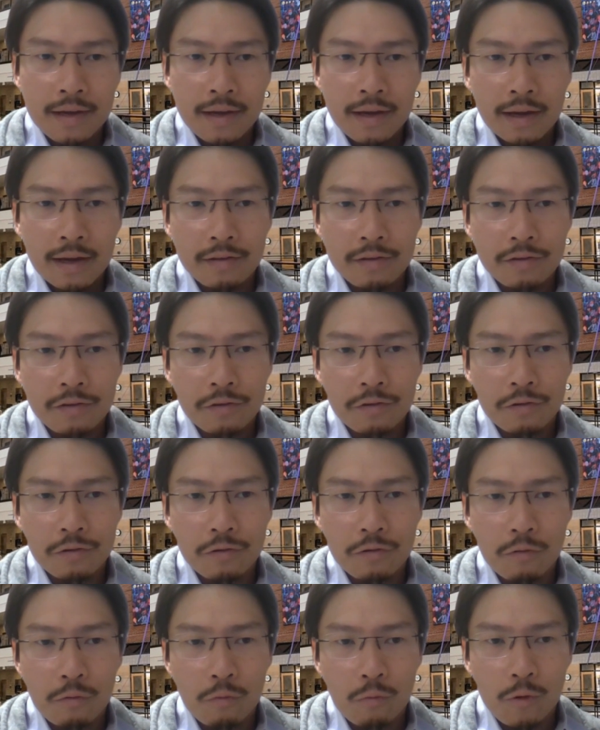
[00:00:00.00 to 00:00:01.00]
And
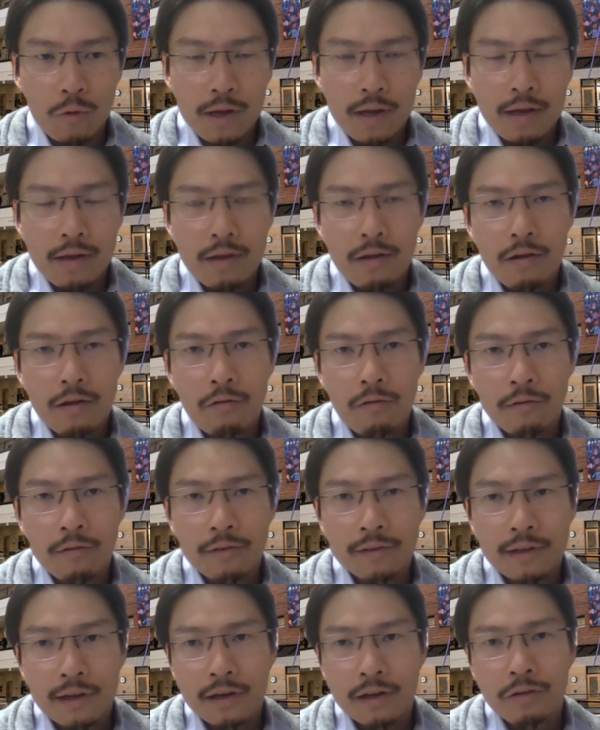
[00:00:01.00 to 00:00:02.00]
so we
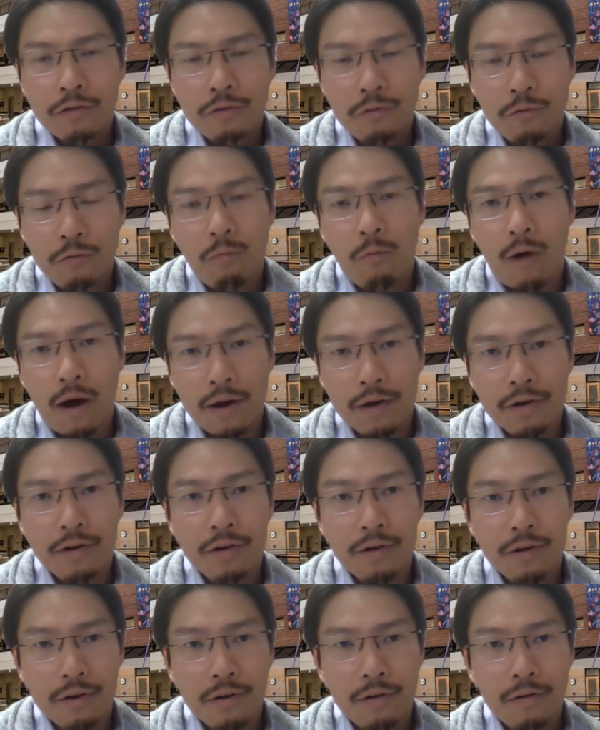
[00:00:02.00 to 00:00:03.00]
started to
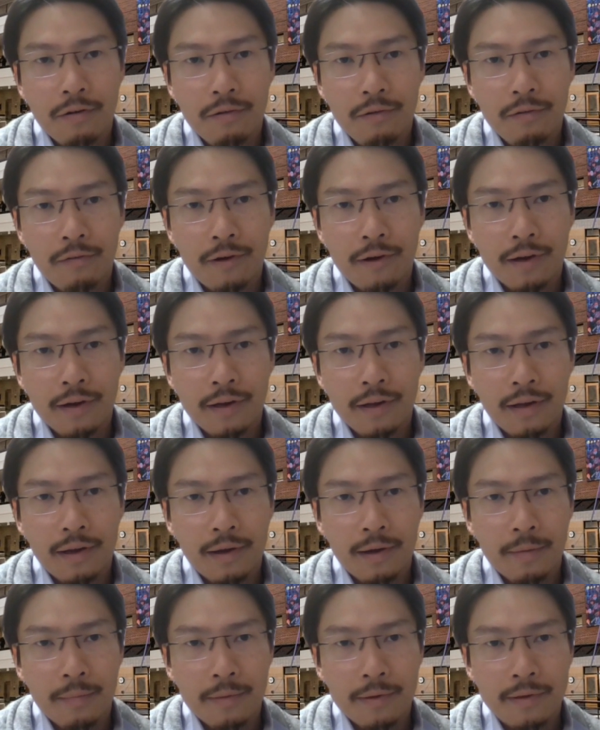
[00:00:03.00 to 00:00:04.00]
wonder, right?
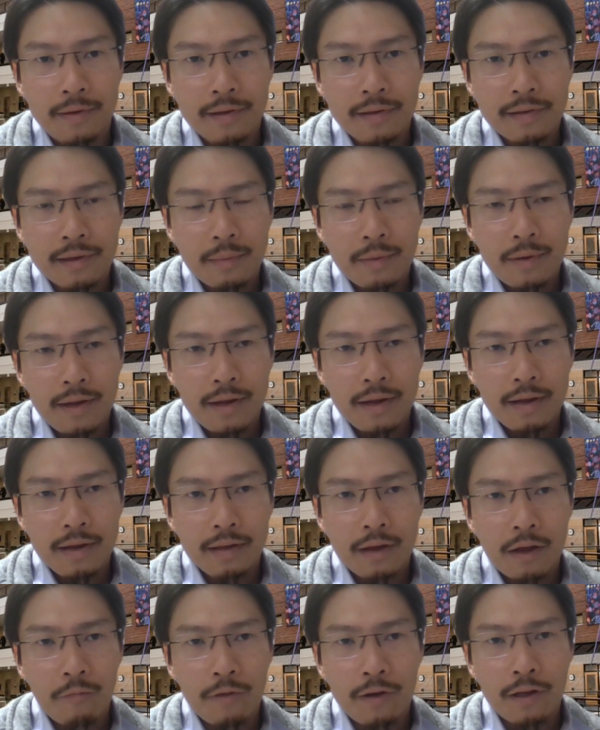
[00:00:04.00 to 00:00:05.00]
Um, is there something
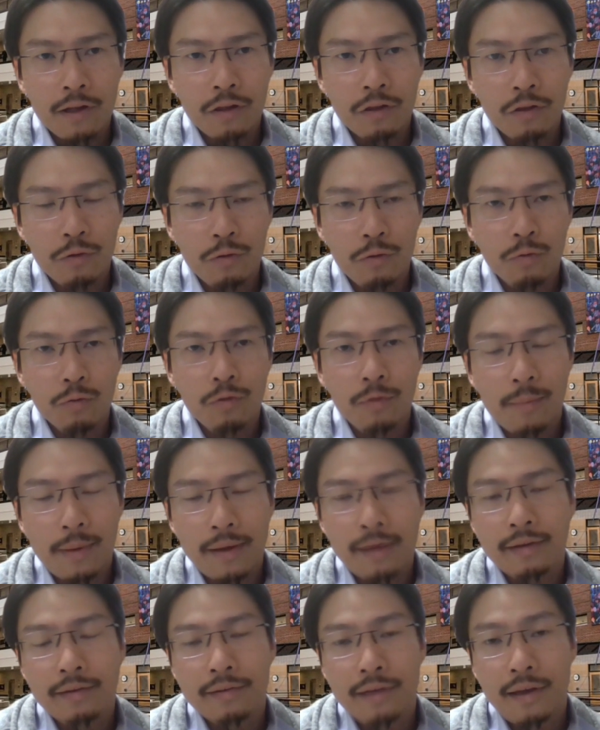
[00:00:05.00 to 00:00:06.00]
that we can do to
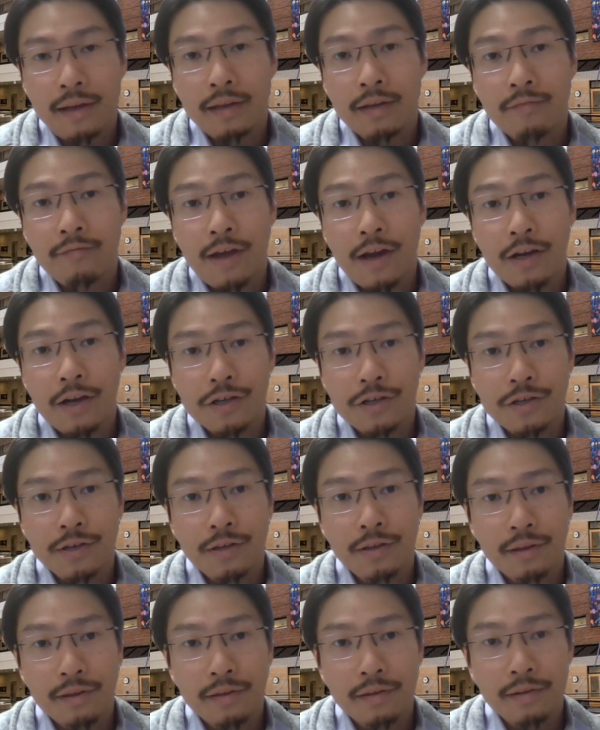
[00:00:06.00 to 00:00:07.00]
make these
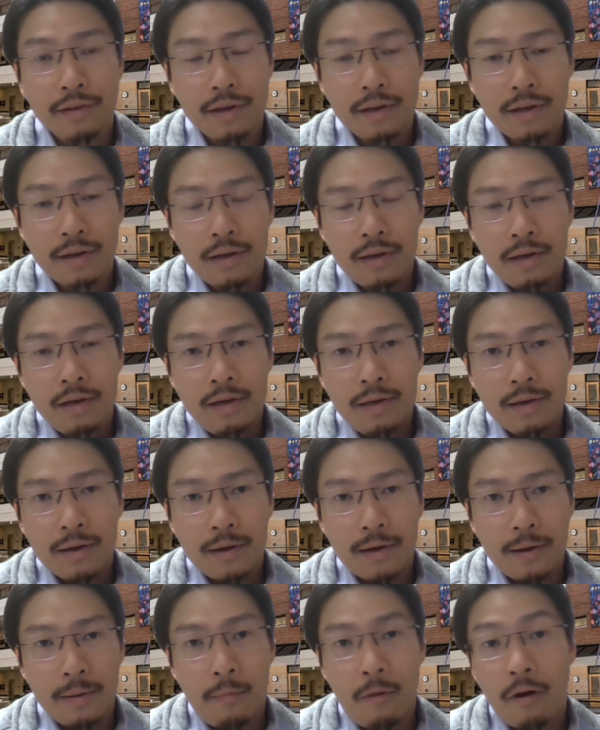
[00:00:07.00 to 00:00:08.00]
interventions
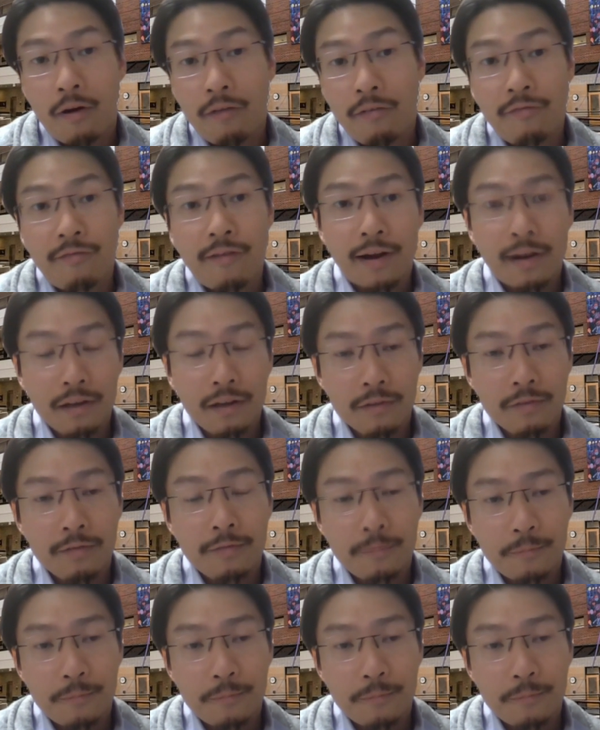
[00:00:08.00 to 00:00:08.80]
uh, more effective?